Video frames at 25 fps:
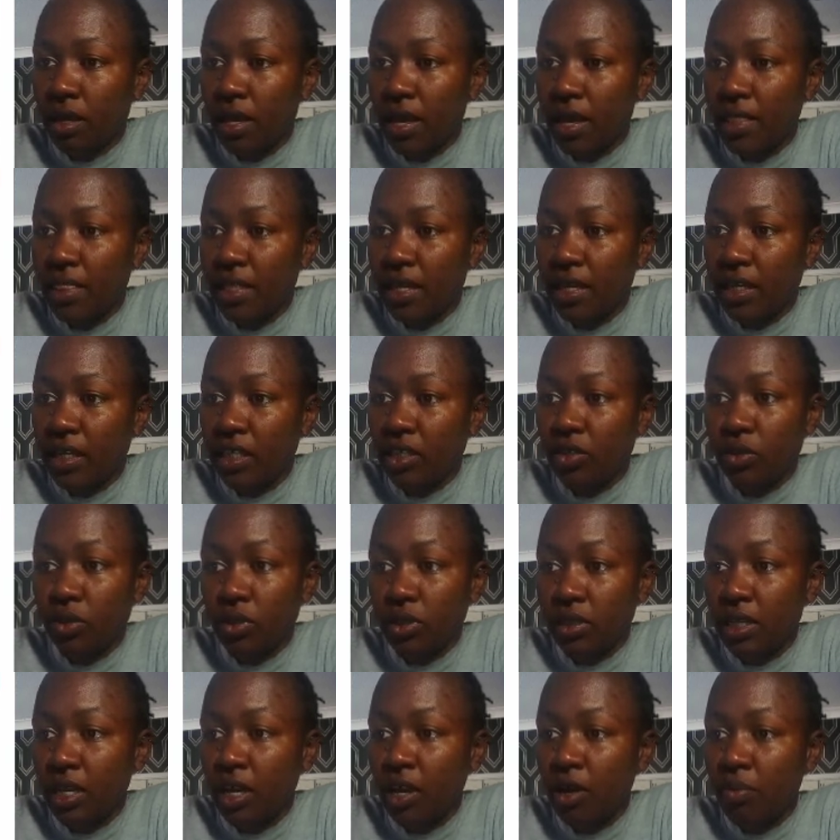And then it will
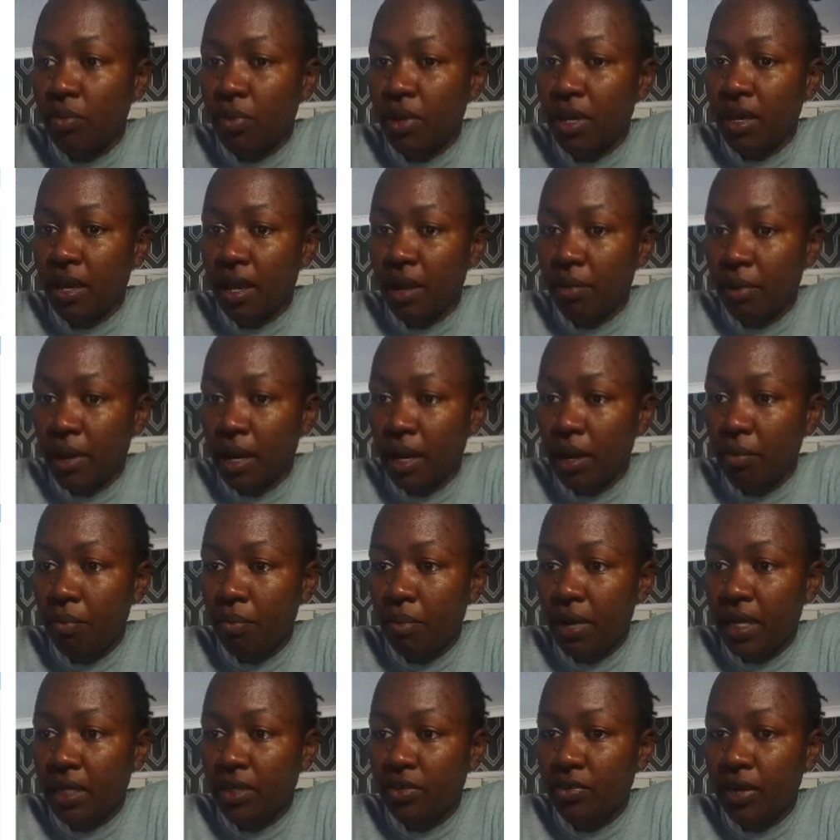tell me about
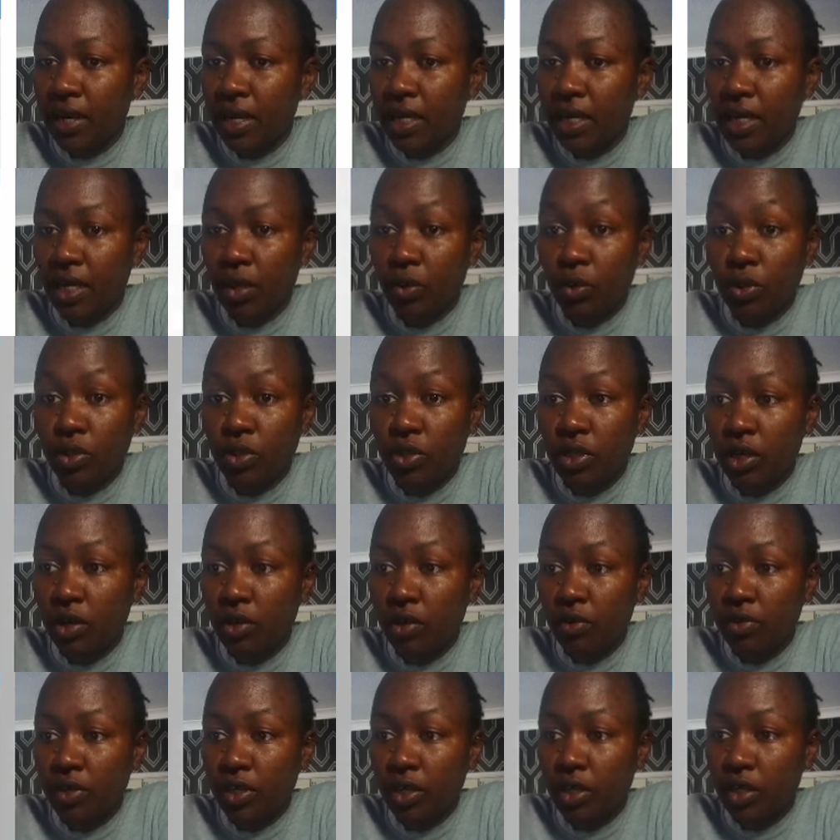my training, which I
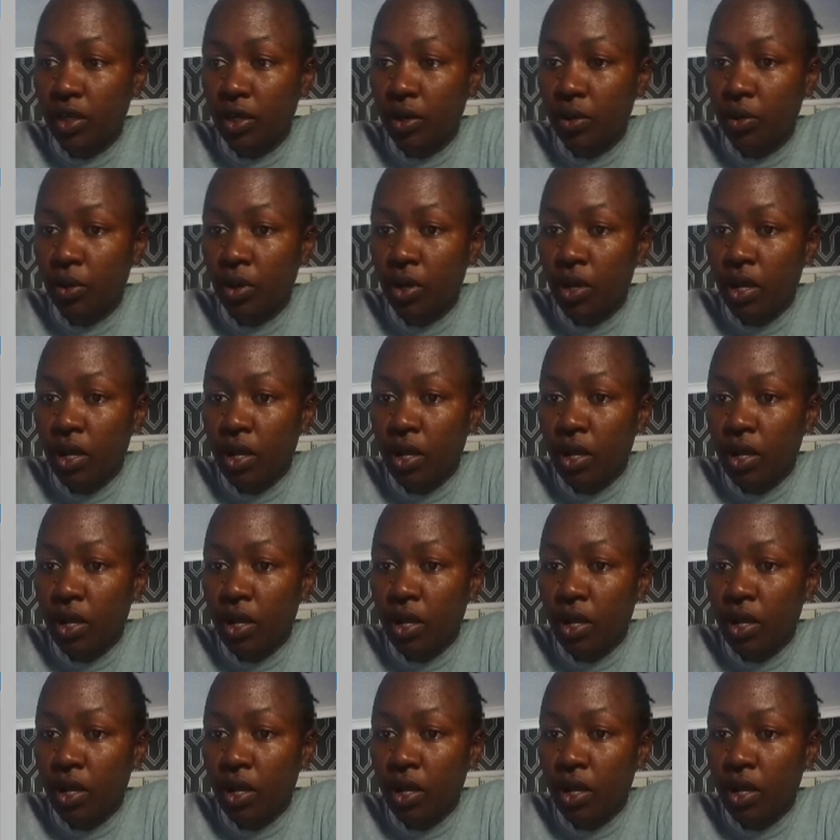already know.